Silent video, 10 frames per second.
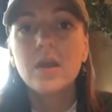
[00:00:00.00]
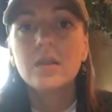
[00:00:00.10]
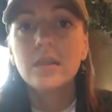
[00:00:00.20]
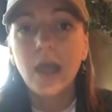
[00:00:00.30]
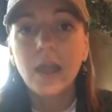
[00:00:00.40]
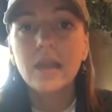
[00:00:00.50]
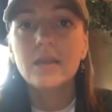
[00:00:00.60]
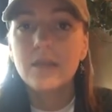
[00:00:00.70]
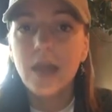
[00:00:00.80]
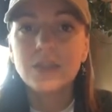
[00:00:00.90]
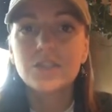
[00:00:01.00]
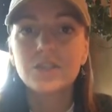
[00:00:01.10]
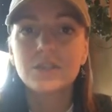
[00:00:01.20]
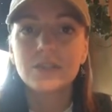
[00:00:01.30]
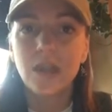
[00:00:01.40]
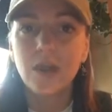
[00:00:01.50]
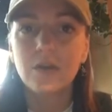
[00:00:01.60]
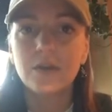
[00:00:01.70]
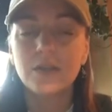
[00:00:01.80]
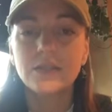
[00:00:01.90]
like national
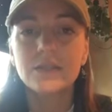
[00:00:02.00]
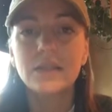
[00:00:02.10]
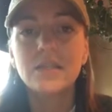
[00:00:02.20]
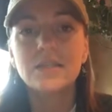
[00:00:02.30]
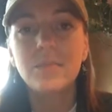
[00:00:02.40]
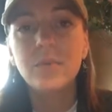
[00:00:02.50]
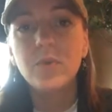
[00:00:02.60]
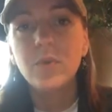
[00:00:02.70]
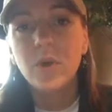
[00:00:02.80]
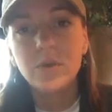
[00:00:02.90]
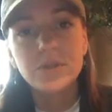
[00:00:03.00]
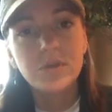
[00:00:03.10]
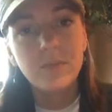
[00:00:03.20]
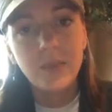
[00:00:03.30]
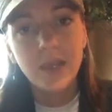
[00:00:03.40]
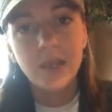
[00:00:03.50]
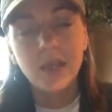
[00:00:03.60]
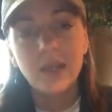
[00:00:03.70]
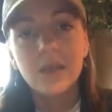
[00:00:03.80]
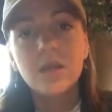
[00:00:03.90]
terrorists, and these people going to a
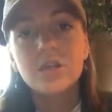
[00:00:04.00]
meeting